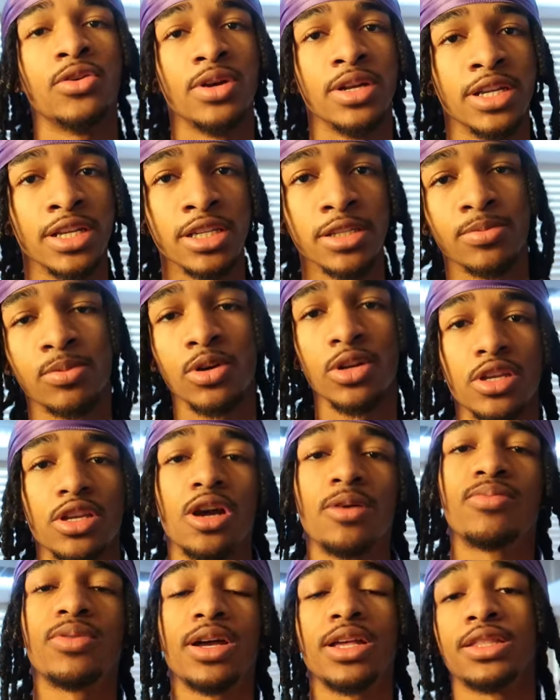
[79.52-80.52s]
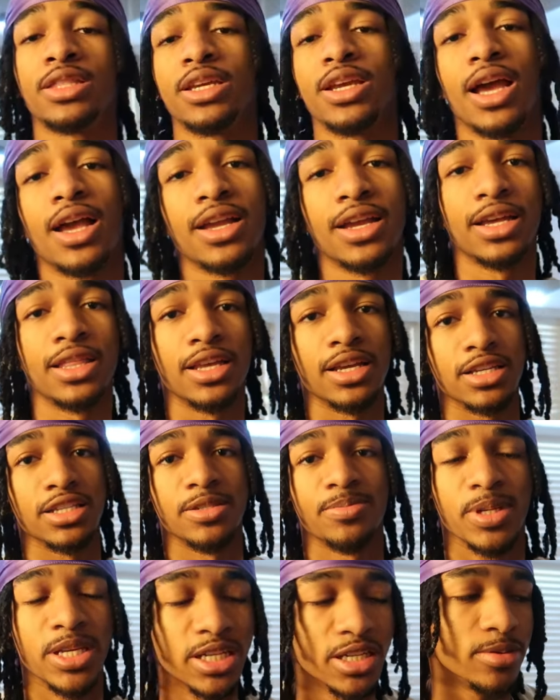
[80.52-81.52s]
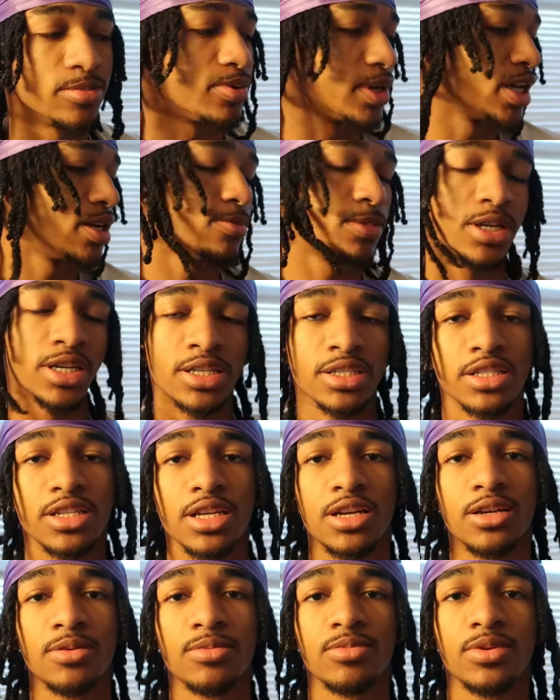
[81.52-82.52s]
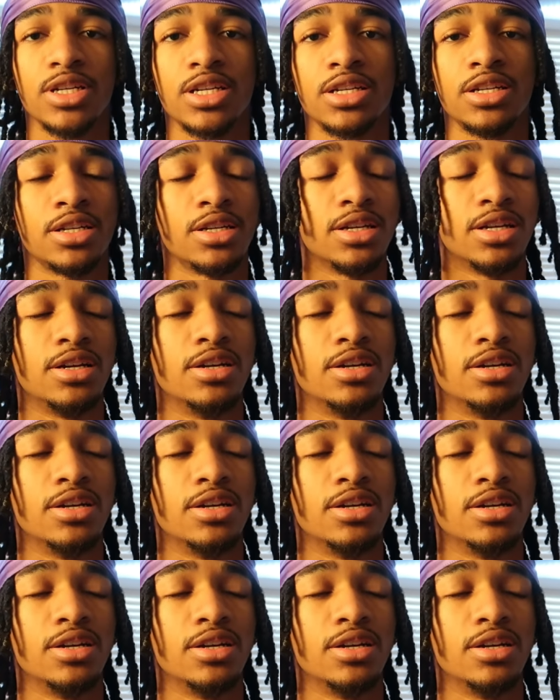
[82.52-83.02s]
know at this point, y'all probably think I got like a speech impediment or something, bruh.